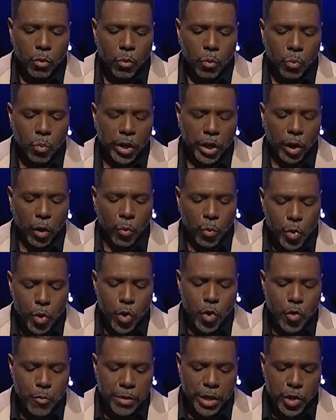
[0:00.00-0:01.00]
When a
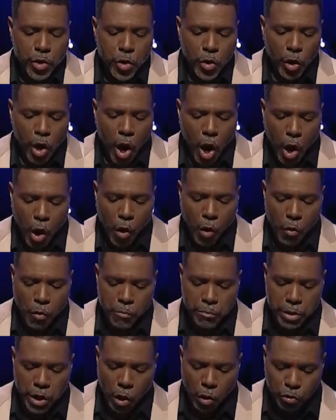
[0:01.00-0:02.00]
room in your
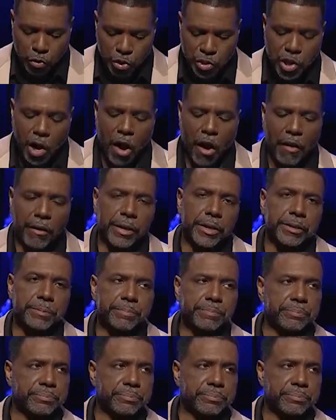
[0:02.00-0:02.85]
home goes dark,